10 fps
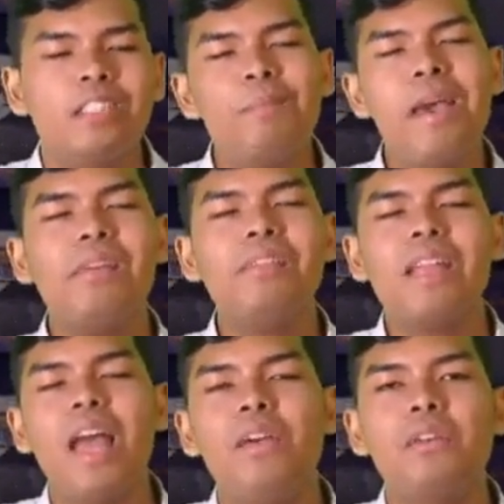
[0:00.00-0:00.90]
So, meron
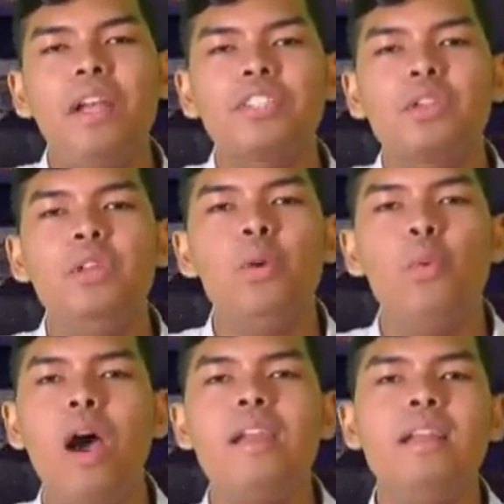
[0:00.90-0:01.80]
tayong ratio na
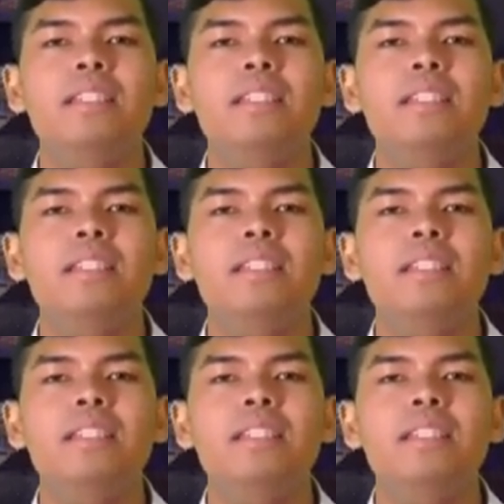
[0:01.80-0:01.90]
one